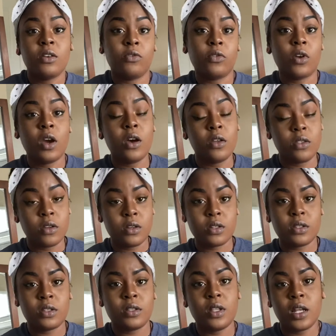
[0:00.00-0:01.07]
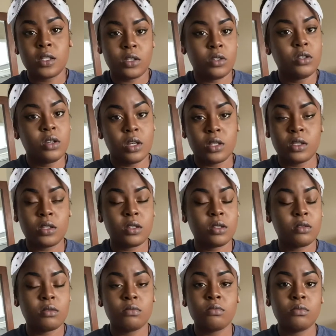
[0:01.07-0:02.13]
or others, that's
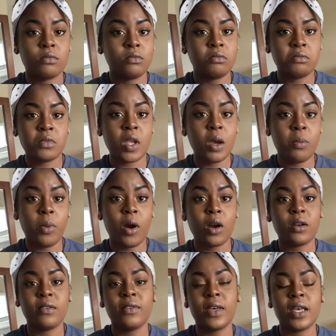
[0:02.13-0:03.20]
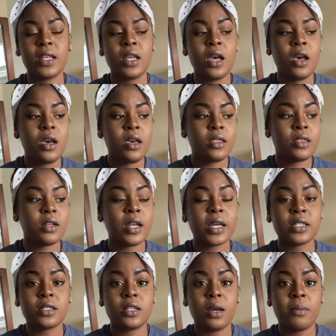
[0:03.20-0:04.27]
just a part of it. The next
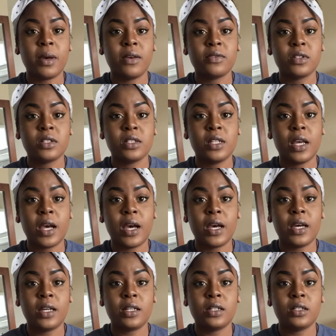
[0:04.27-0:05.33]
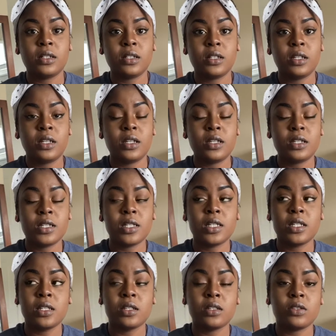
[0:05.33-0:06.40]
step after that
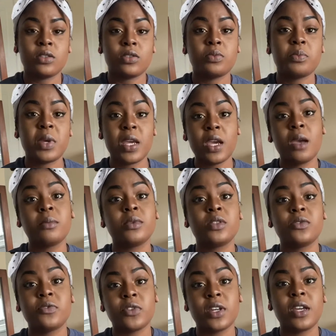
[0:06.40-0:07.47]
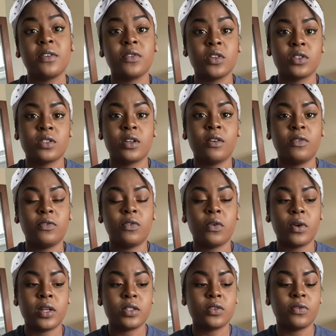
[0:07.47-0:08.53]
is being able to forgive yourself for
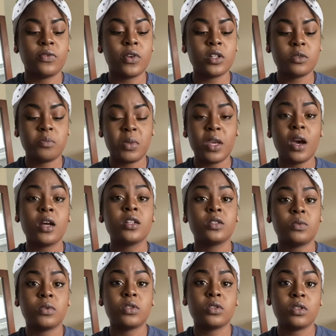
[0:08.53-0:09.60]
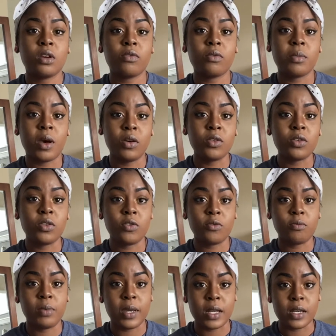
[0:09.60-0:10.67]
it. So first, be honest with yourself about who you've
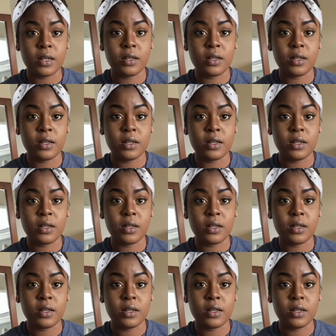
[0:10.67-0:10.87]
been,